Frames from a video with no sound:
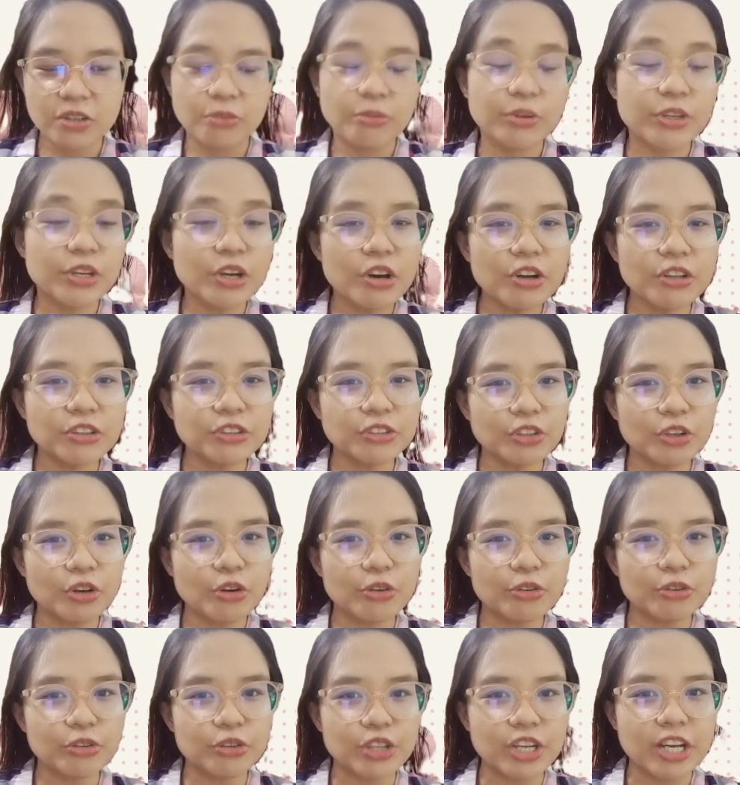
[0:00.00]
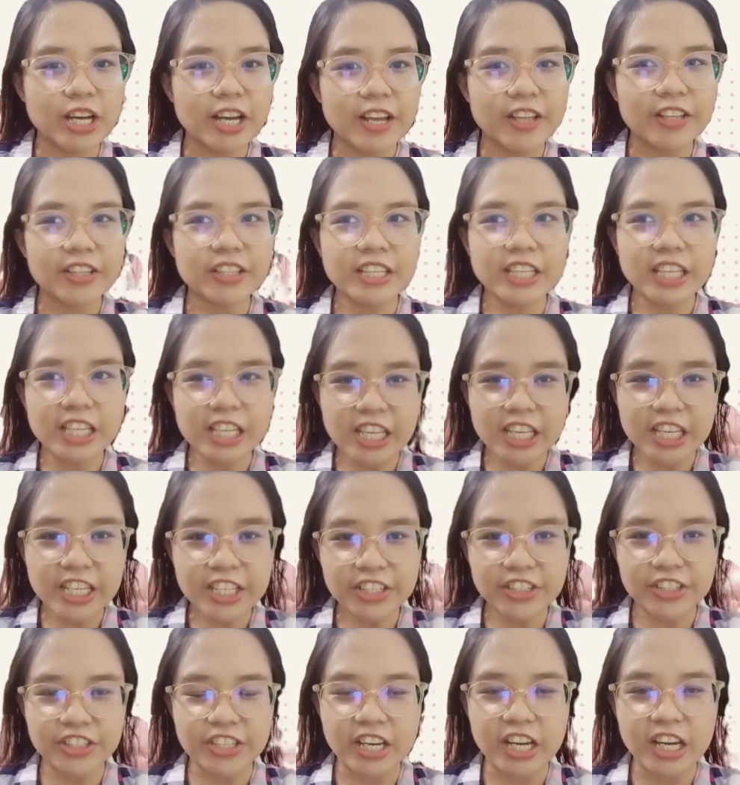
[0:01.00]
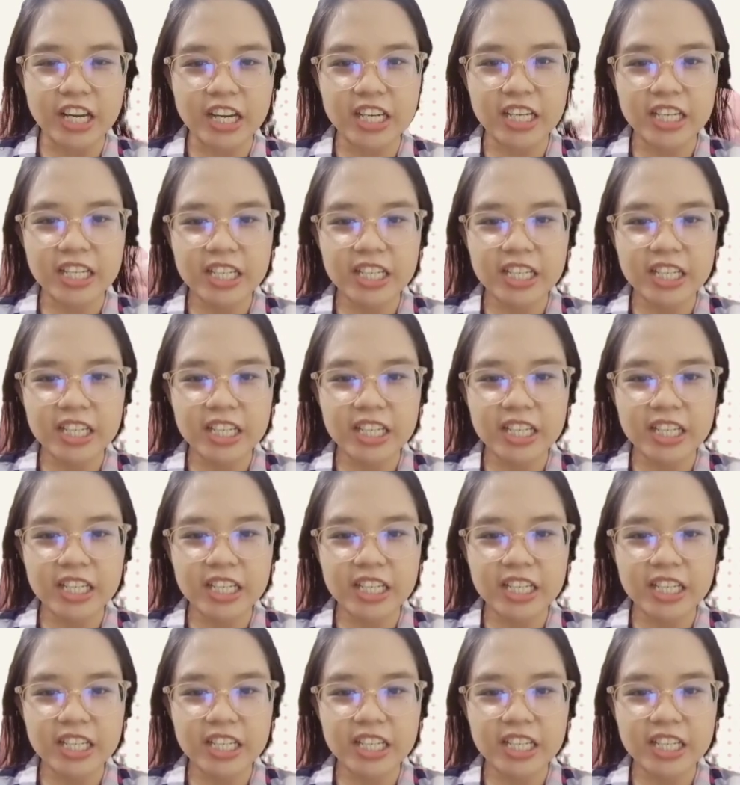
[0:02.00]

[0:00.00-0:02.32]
We all know that India